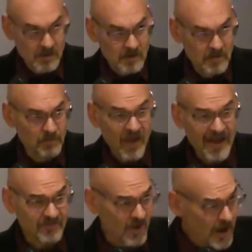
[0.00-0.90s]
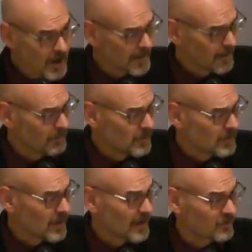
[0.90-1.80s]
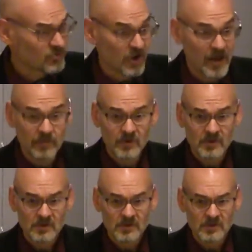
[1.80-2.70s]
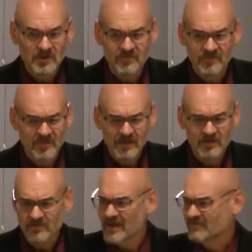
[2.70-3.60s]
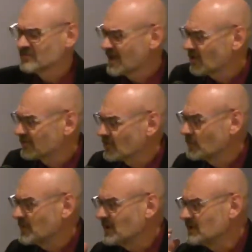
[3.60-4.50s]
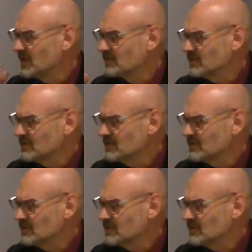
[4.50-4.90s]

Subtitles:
"The planetarium?" I exclaimed. "Let's see, that doesn't have the telescope in it, does it?"